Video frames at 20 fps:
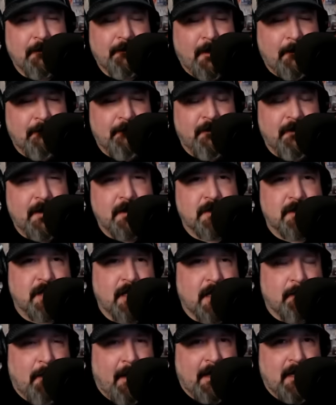If I'm Vinci,
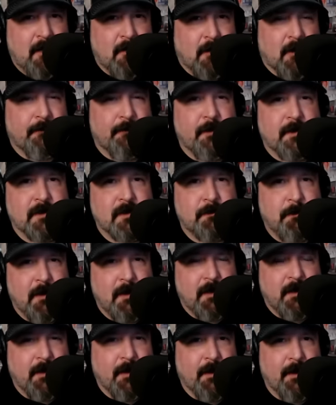am I nervous
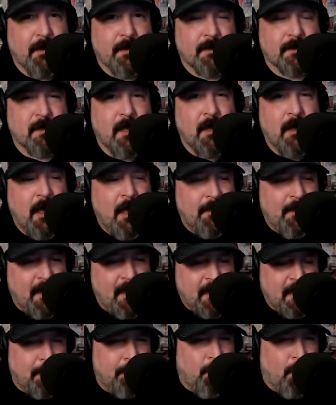because they
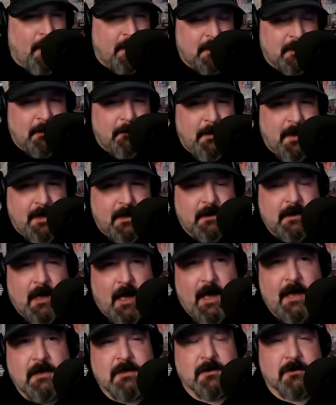keep wanting to make
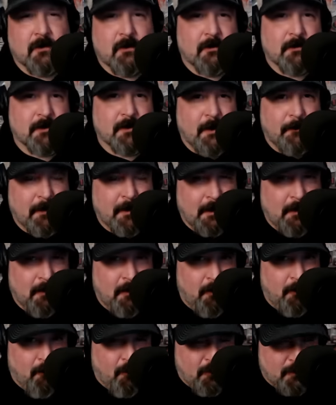Kaiser something a
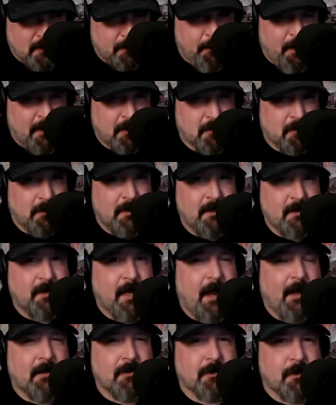little more special? He's
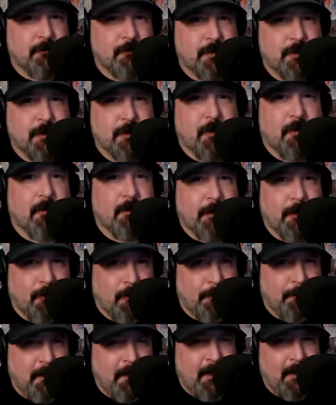got his own shirt,
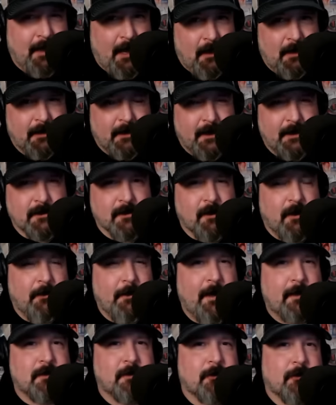European elegance, all
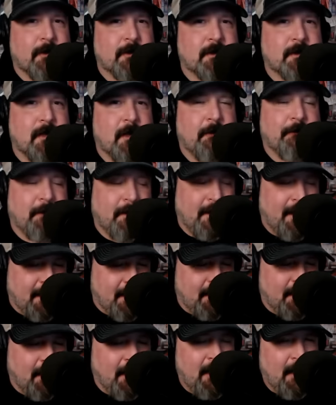that sort of stuff, and
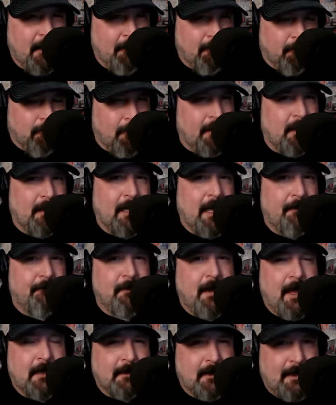they really have
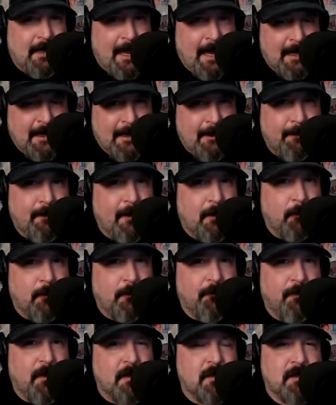not done anything with
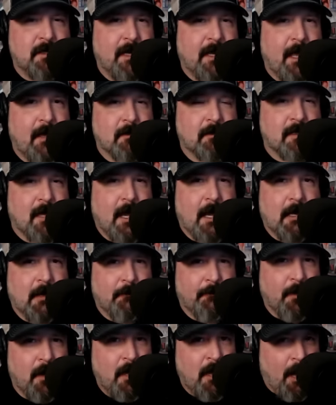Vinci outside
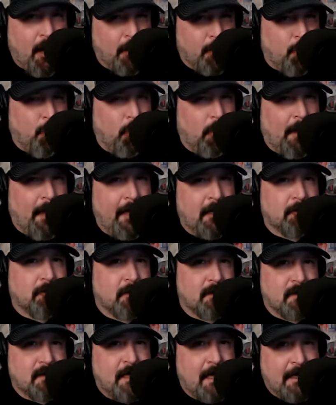of a cool
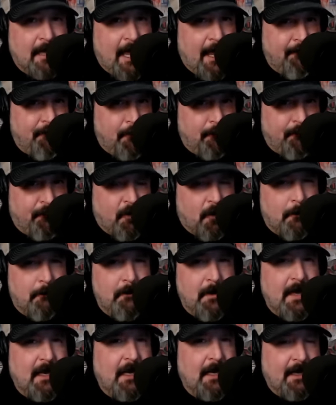entrance they gave him for a
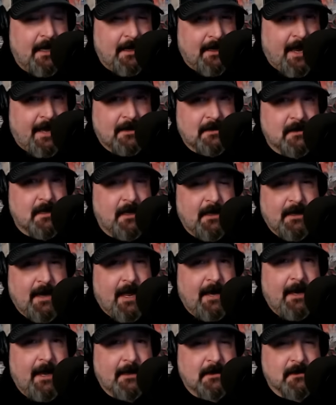minute in X in
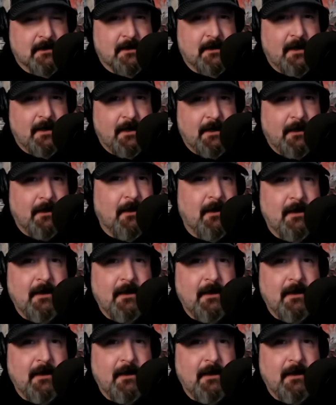NXT.